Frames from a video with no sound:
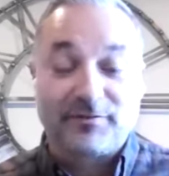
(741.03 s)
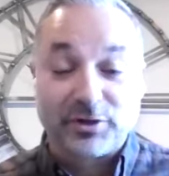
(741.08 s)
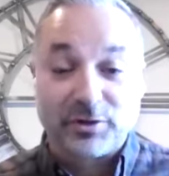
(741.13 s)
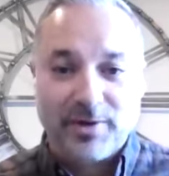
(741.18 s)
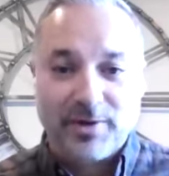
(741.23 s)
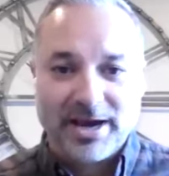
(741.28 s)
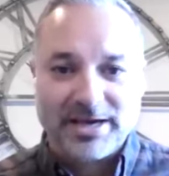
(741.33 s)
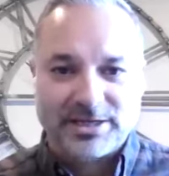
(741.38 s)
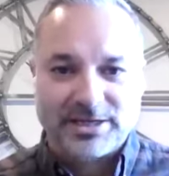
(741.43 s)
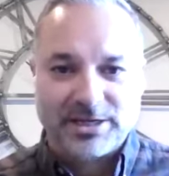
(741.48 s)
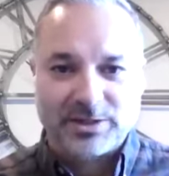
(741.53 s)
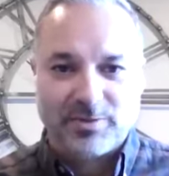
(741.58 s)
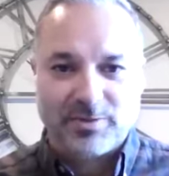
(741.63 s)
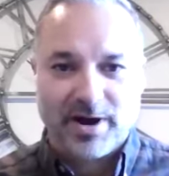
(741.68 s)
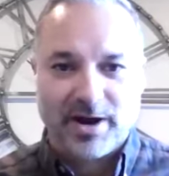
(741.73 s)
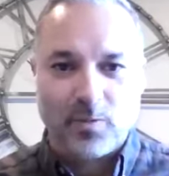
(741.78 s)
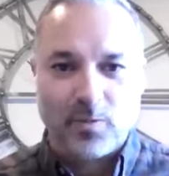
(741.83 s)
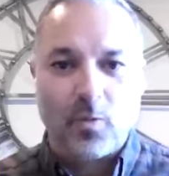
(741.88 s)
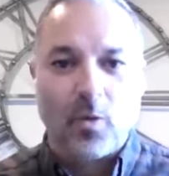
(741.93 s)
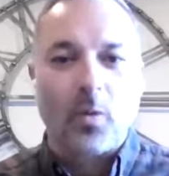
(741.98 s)
off to the
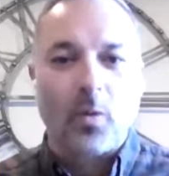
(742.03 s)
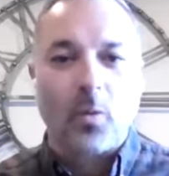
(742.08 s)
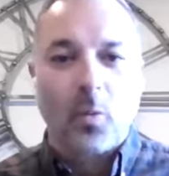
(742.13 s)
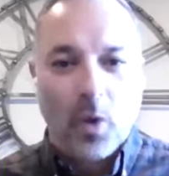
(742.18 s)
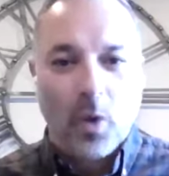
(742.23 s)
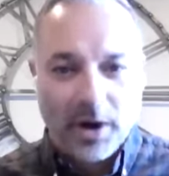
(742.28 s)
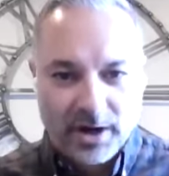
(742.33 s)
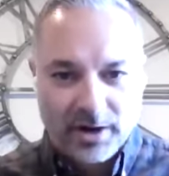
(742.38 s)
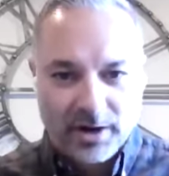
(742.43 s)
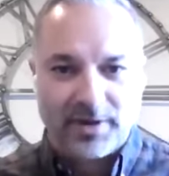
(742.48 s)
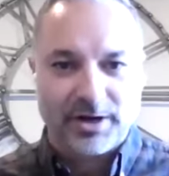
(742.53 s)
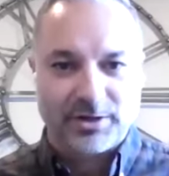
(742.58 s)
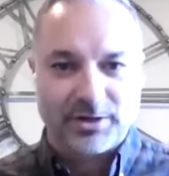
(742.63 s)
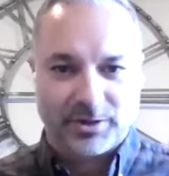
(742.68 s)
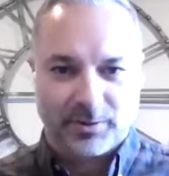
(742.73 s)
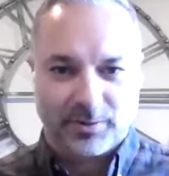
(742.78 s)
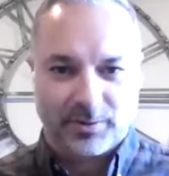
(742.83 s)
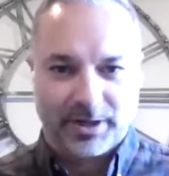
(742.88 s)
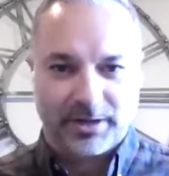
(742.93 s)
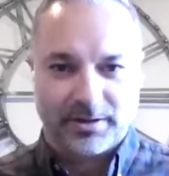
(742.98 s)
races, right? what are
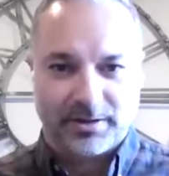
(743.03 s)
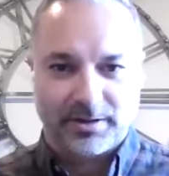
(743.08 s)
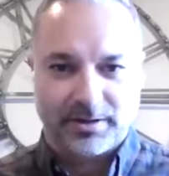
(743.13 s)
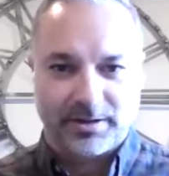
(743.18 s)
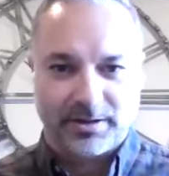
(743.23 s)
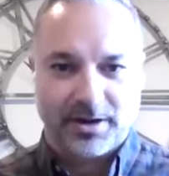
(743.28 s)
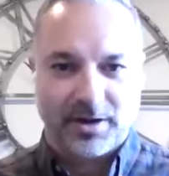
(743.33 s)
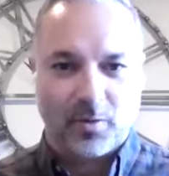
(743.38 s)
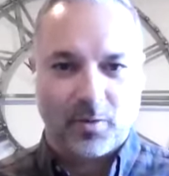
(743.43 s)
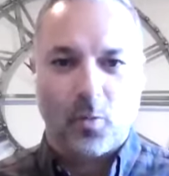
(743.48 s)
they doing?